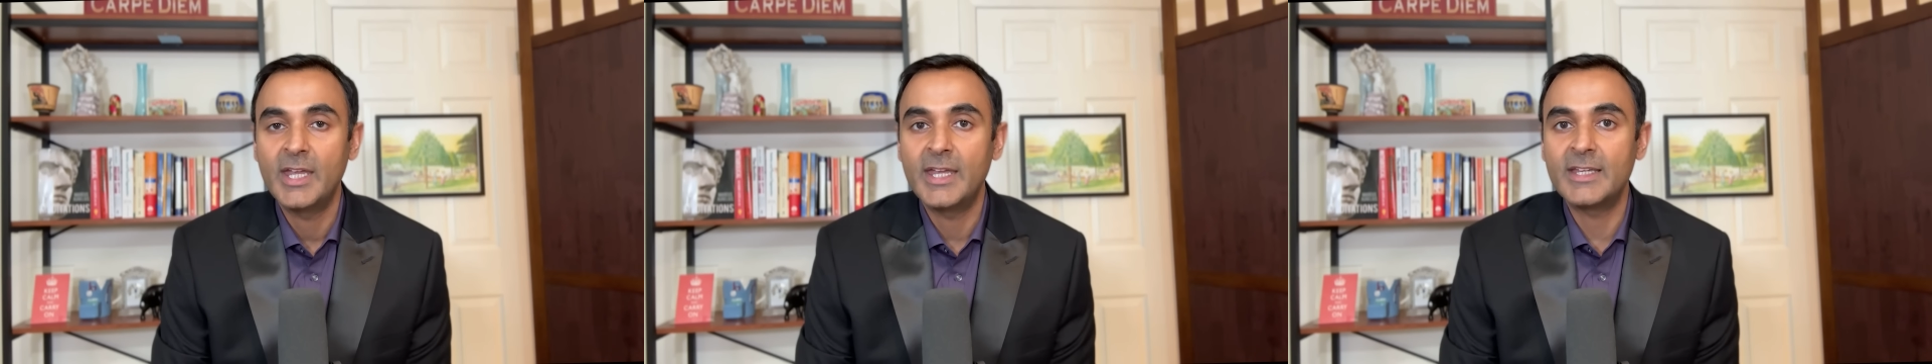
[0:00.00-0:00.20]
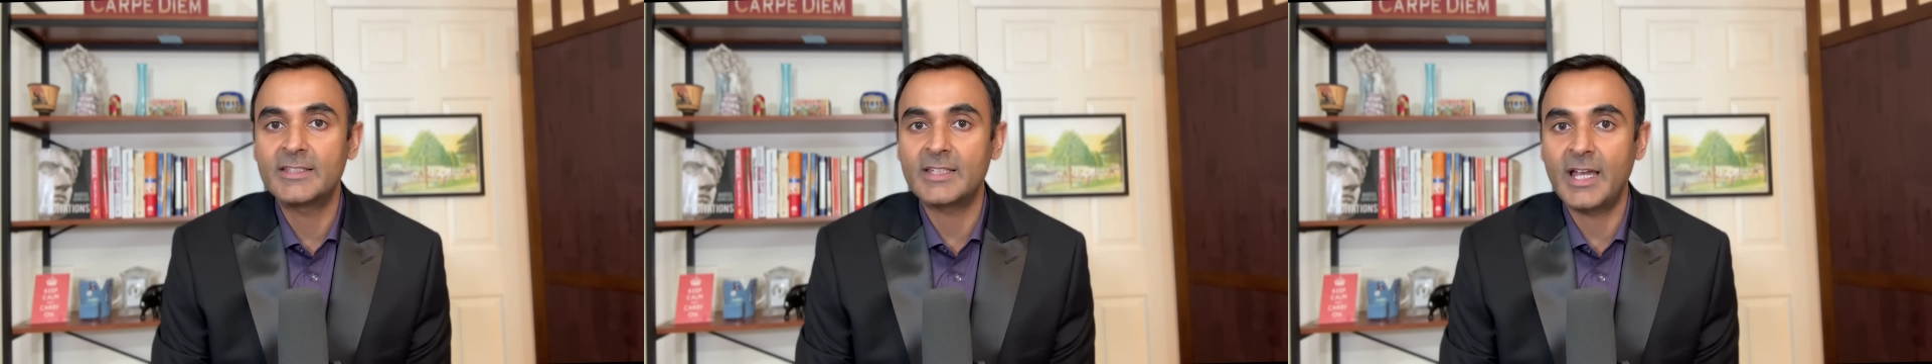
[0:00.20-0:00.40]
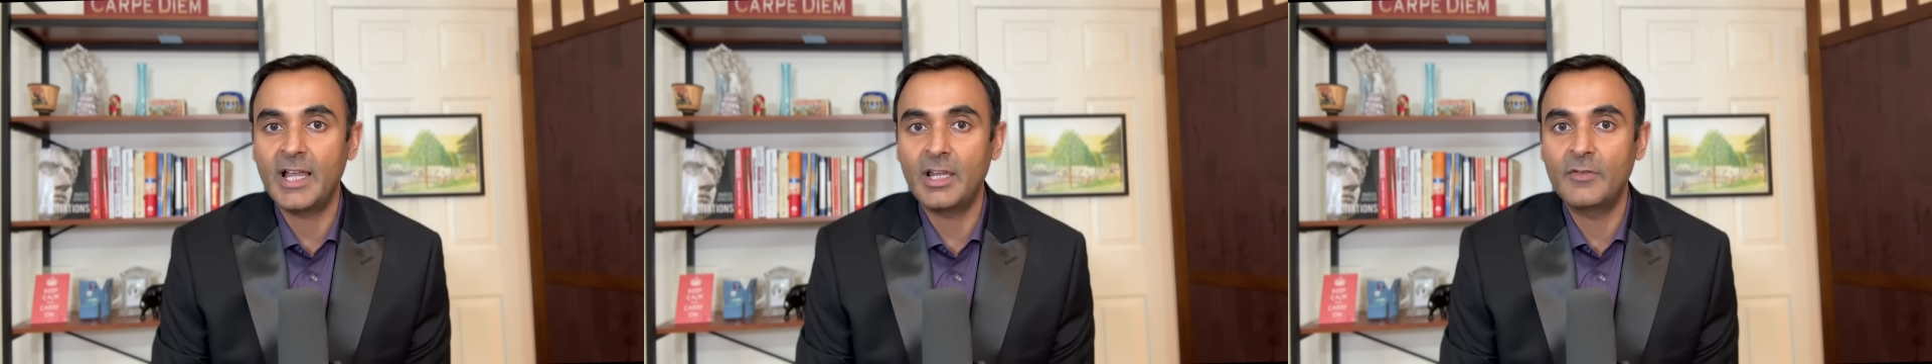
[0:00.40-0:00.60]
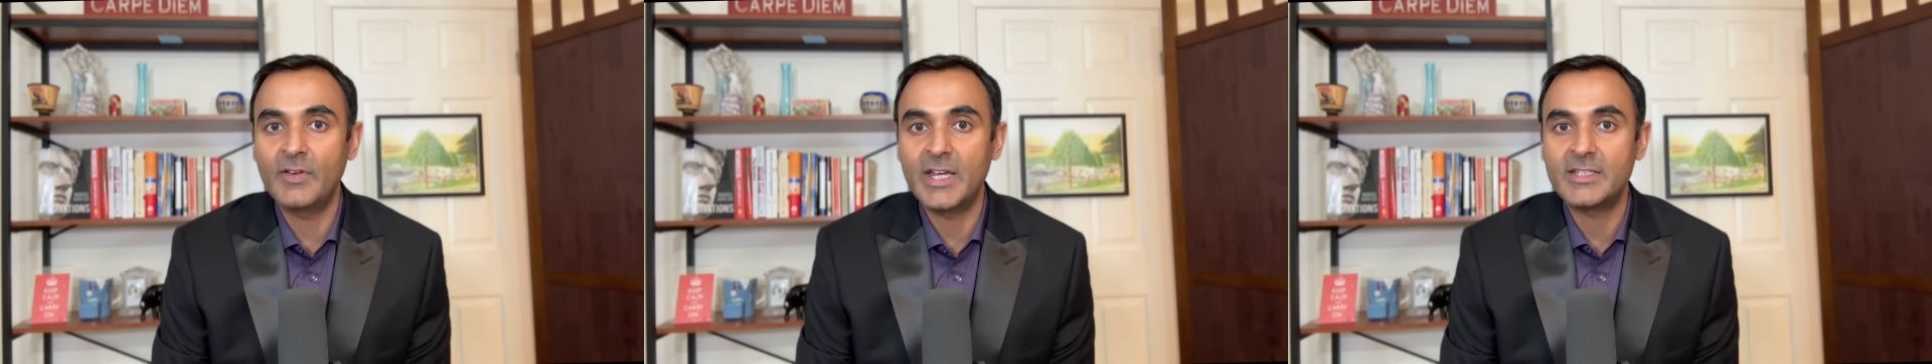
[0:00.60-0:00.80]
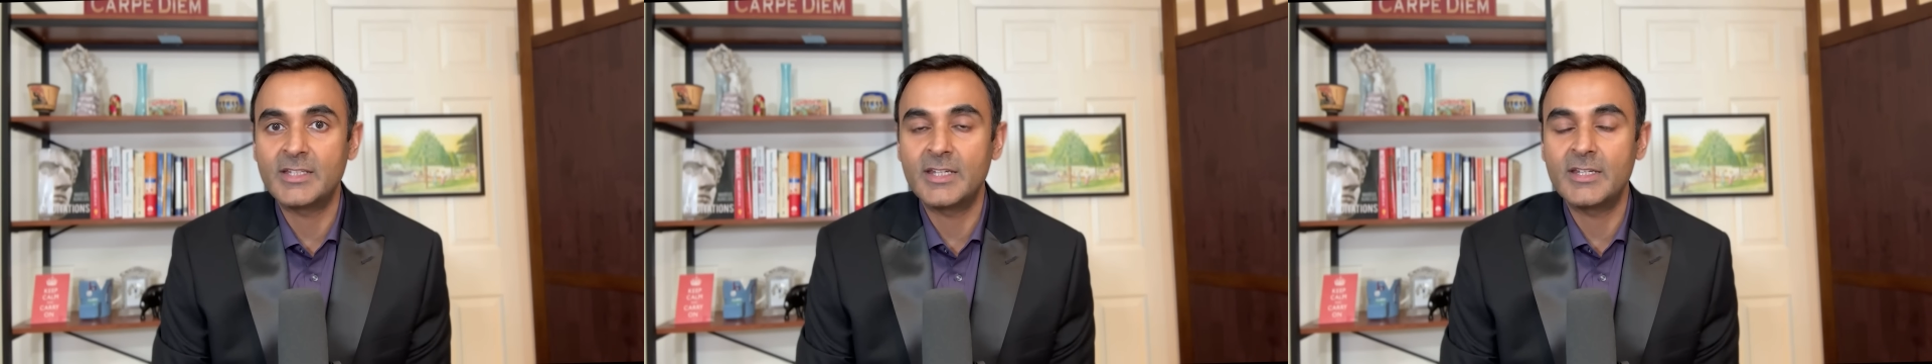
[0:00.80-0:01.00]
is
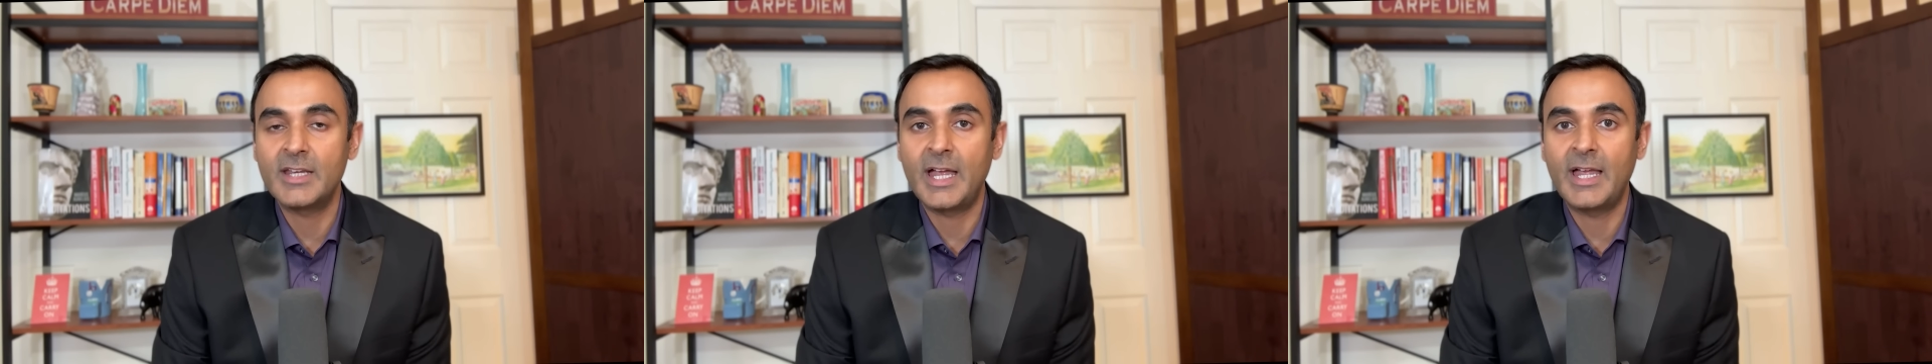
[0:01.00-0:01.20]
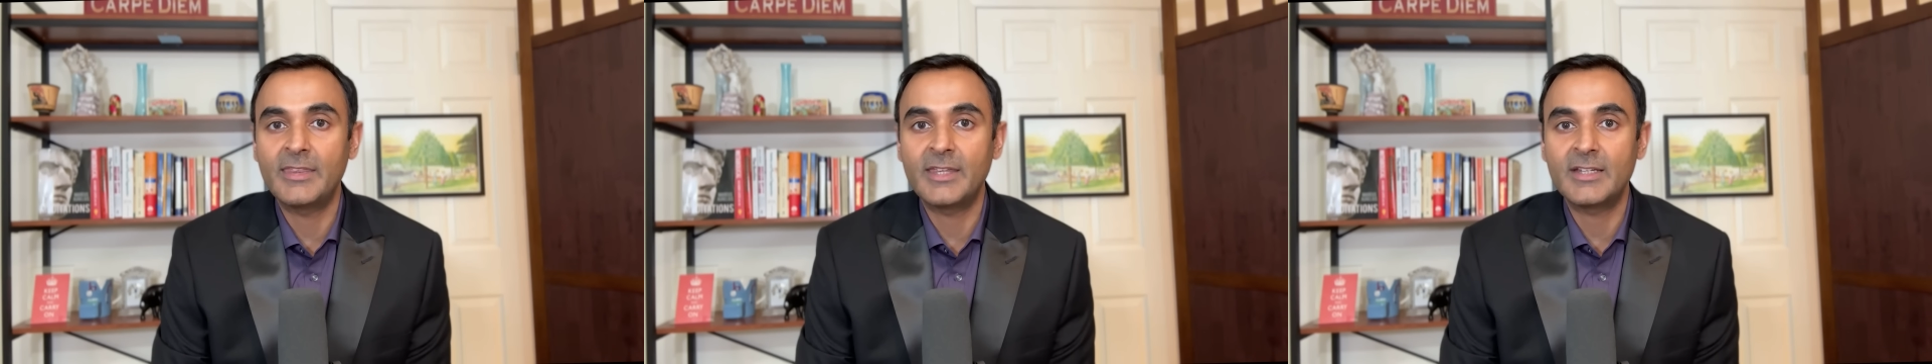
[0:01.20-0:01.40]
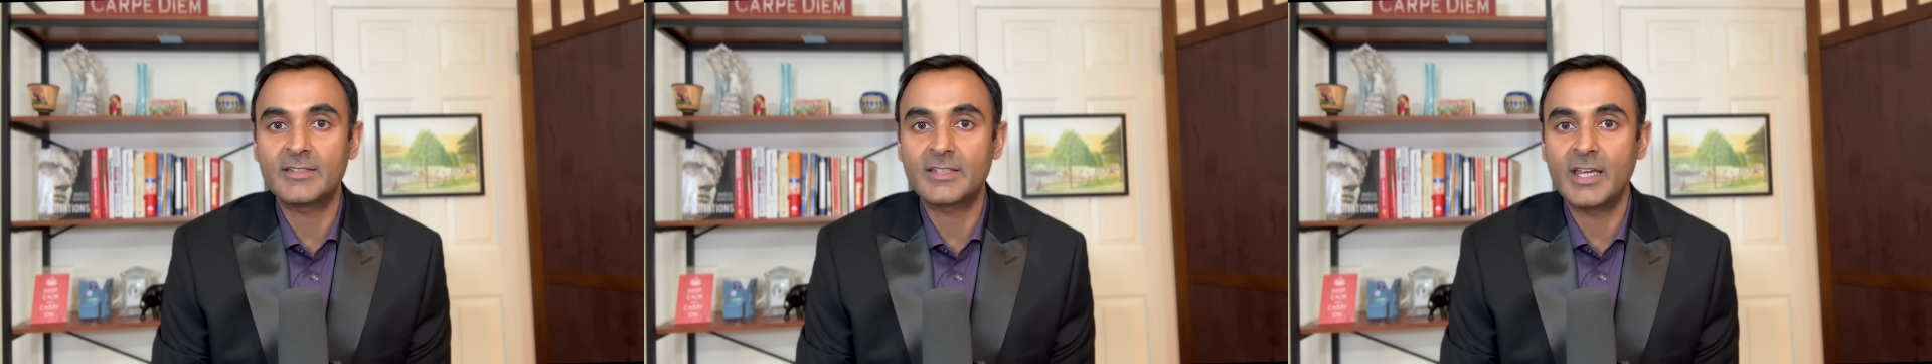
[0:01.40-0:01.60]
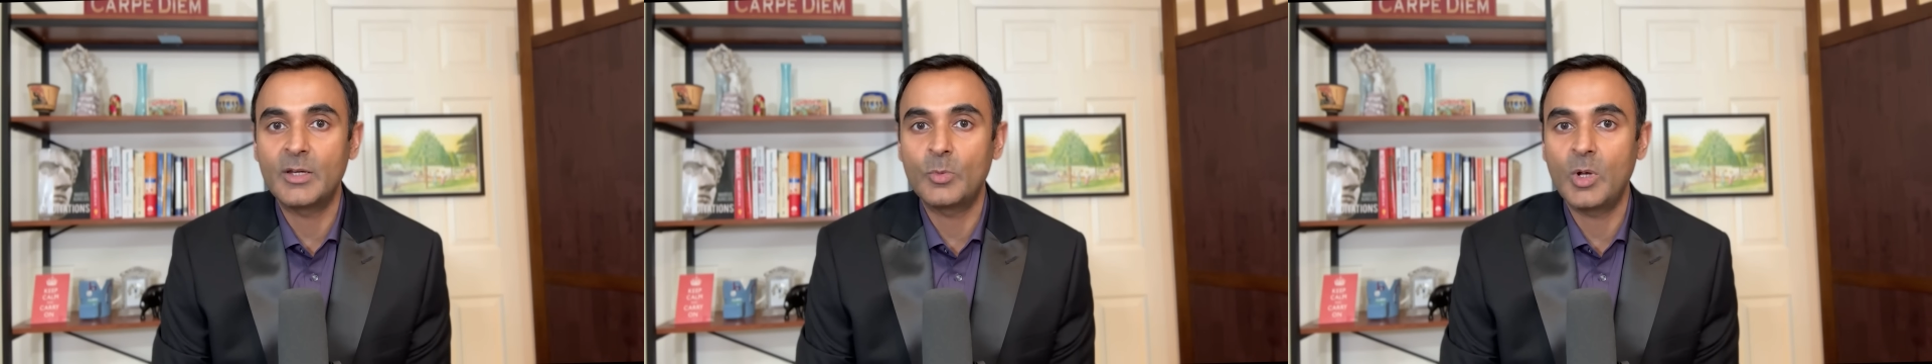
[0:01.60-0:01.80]
elevated and they say,